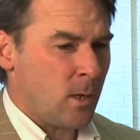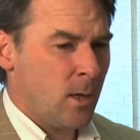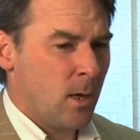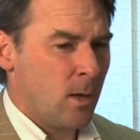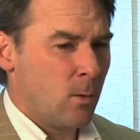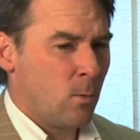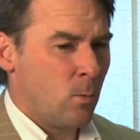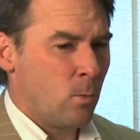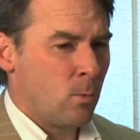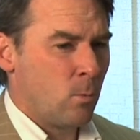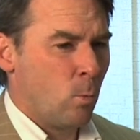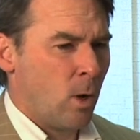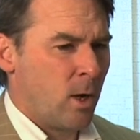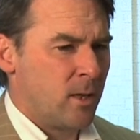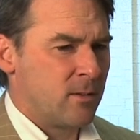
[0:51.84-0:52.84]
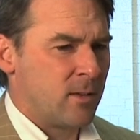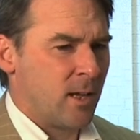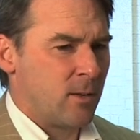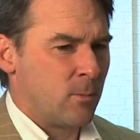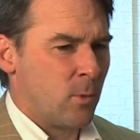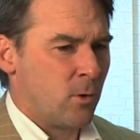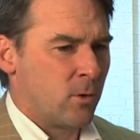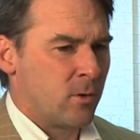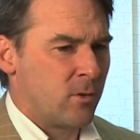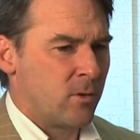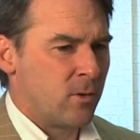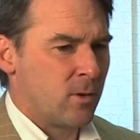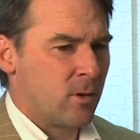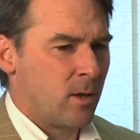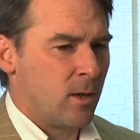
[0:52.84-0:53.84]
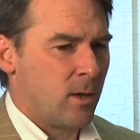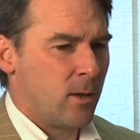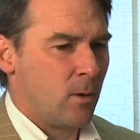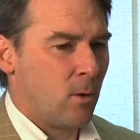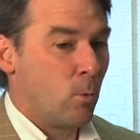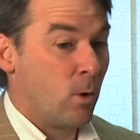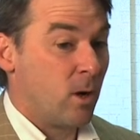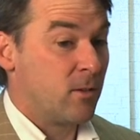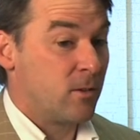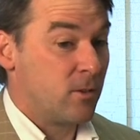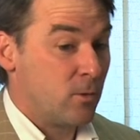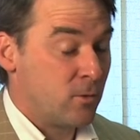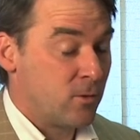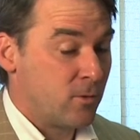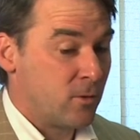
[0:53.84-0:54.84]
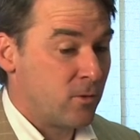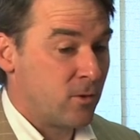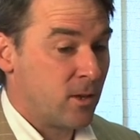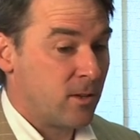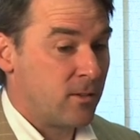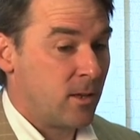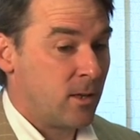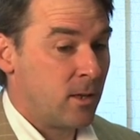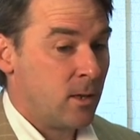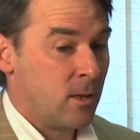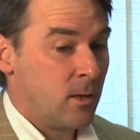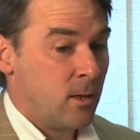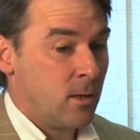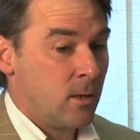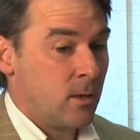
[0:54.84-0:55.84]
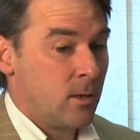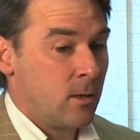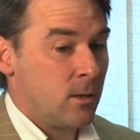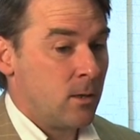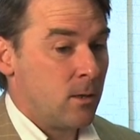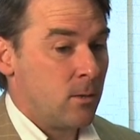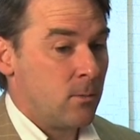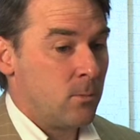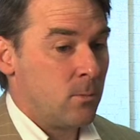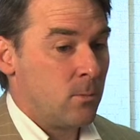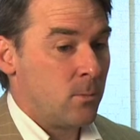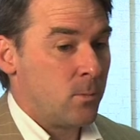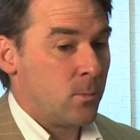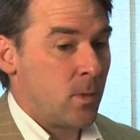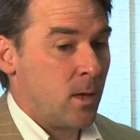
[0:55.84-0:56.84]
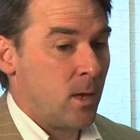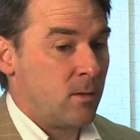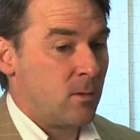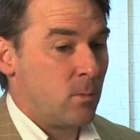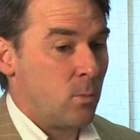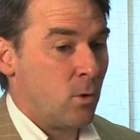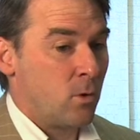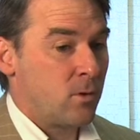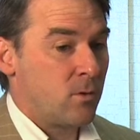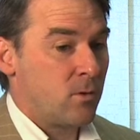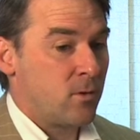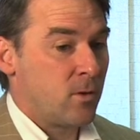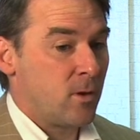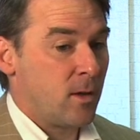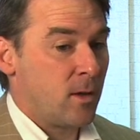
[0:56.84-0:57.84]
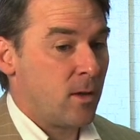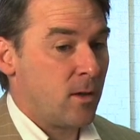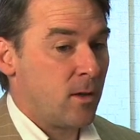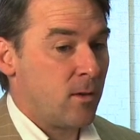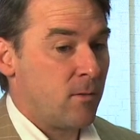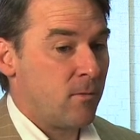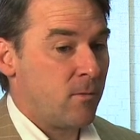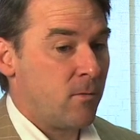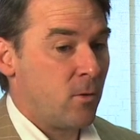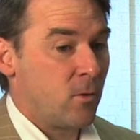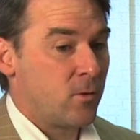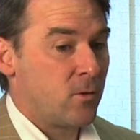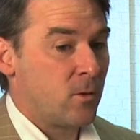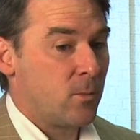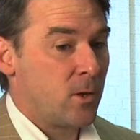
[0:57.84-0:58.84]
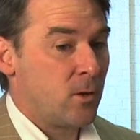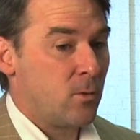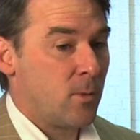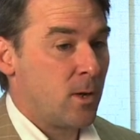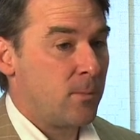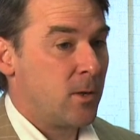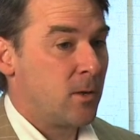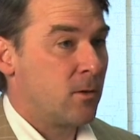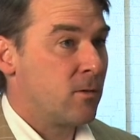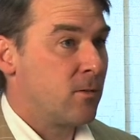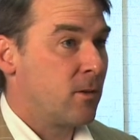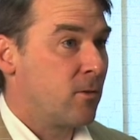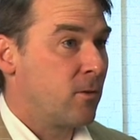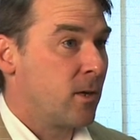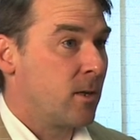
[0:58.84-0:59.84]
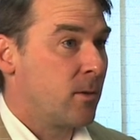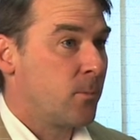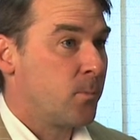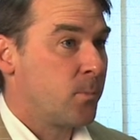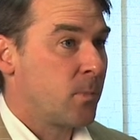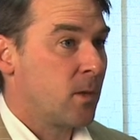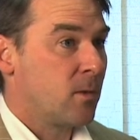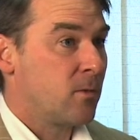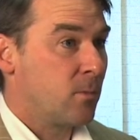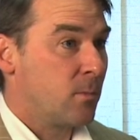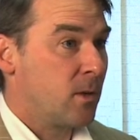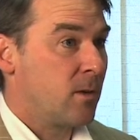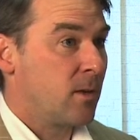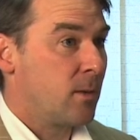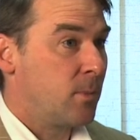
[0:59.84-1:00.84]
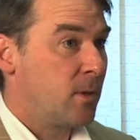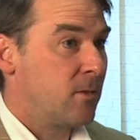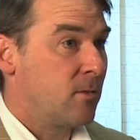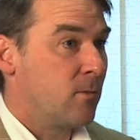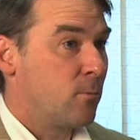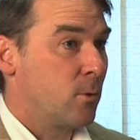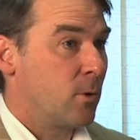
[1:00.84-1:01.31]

Uh, why is that important, uh, or why is it useful, should I say? Um, it's important uh, for somebody who might be considering submitting a piece of